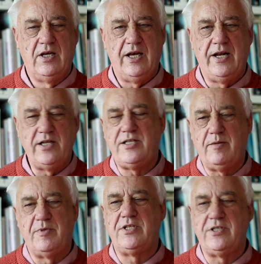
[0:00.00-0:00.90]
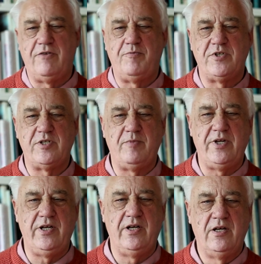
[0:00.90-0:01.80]
And I set myself
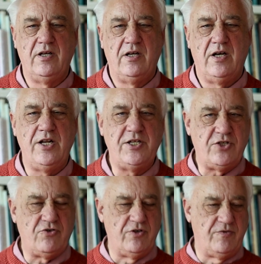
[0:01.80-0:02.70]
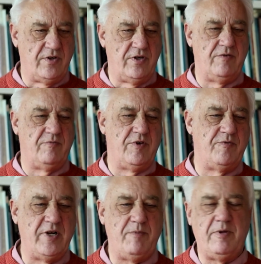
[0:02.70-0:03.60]
possibly, and this is true of
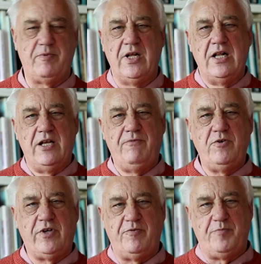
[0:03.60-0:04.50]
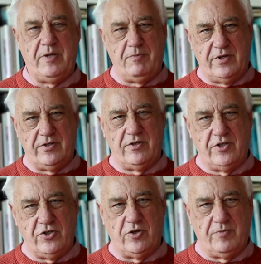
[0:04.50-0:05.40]
many people, if you give people a
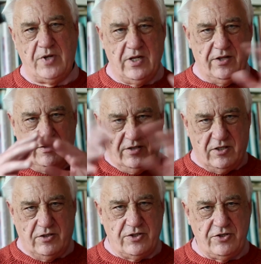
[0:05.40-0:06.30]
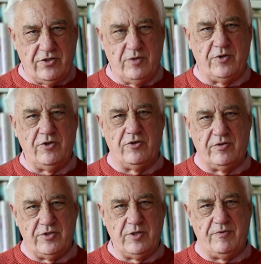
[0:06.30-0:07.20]
job, as long as you do what
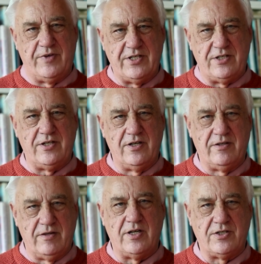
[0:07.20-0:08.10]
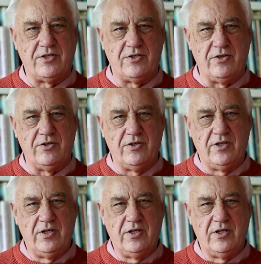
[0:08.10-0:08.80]
your supervisor asks you,